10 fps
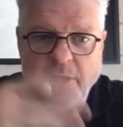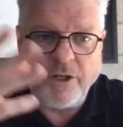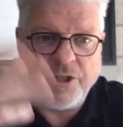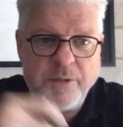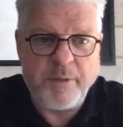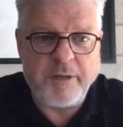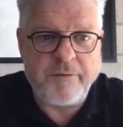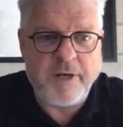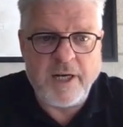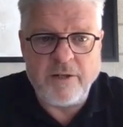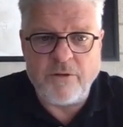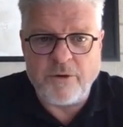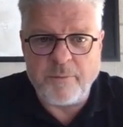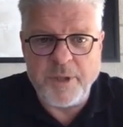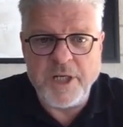a JPEG file
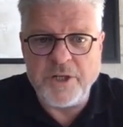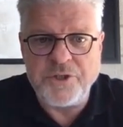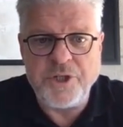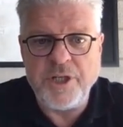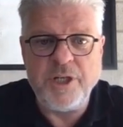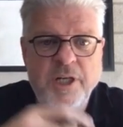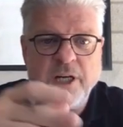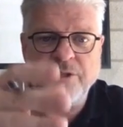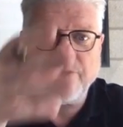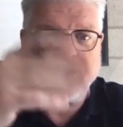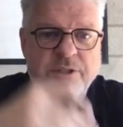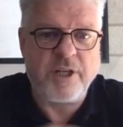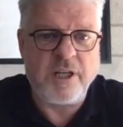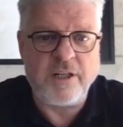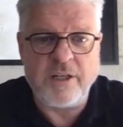or a PNG and just
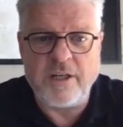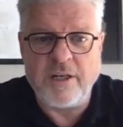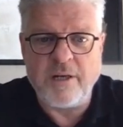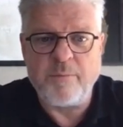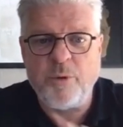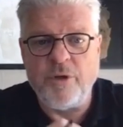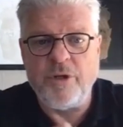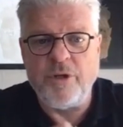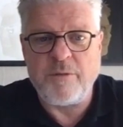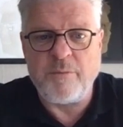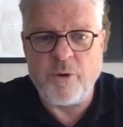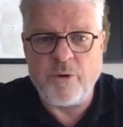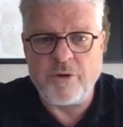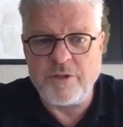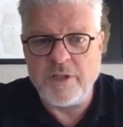can put it on your
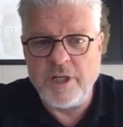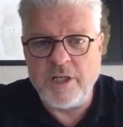board.